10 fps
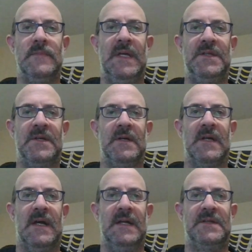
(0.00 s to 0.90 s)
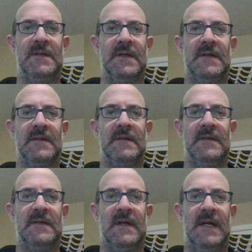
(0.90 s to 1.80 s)
He took, I took,
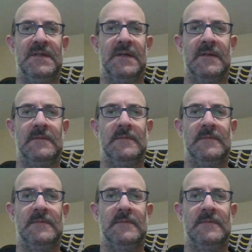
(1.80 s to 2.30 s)
I took.